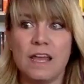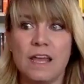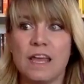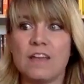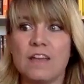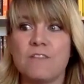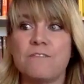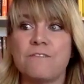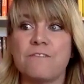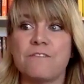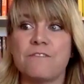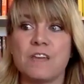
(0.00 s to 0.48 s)

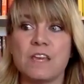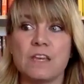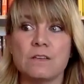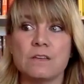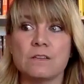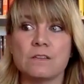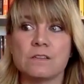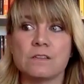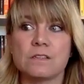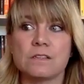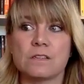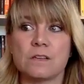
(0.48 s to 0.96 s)
It
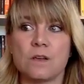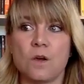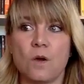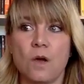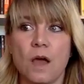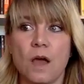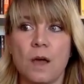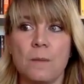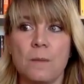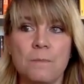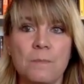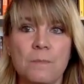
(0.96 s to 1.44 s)
feels
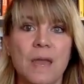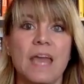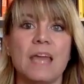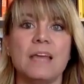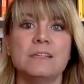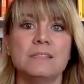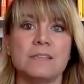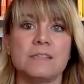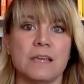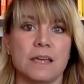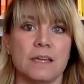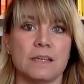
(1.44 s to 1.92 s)

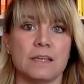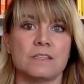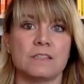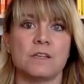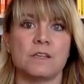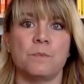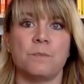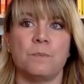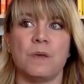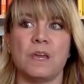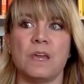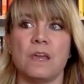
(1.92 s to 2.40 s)
amazing
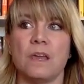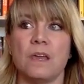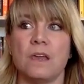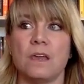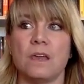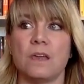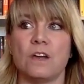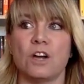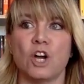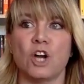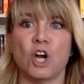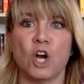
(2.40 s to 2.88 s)
to
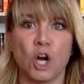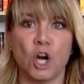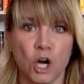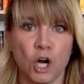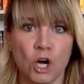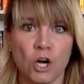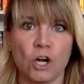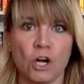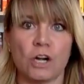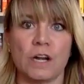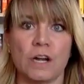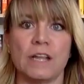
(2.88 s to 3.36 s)
be
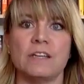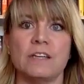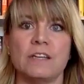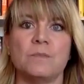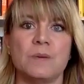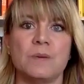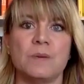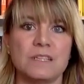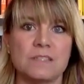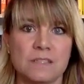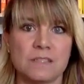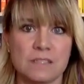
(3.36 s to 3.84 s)
heard and to
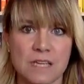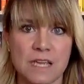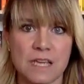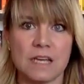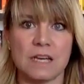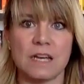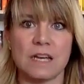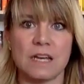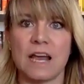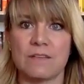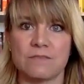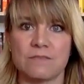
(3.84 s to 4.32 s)
be
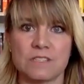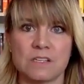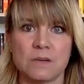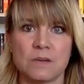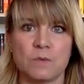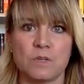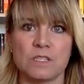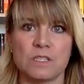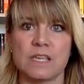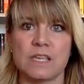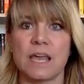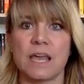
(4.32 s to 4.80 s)
seen and have
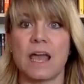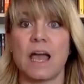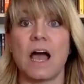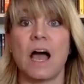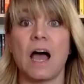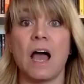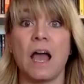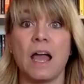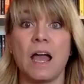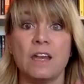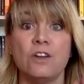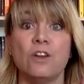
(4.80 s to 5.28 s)
someone say,
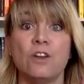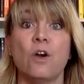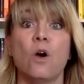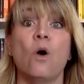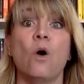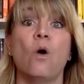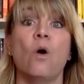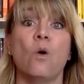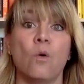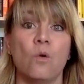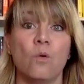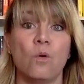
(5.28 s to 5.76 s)
I
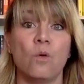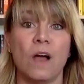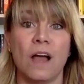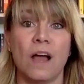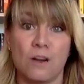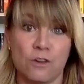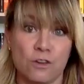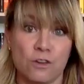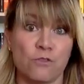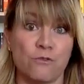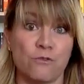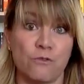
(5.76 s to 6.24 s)
know
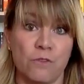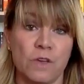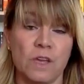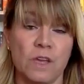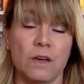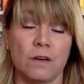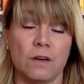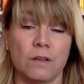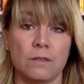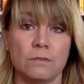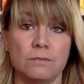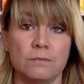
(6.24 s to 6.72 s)
how you
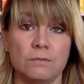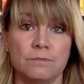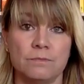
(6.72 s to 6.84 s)
feel.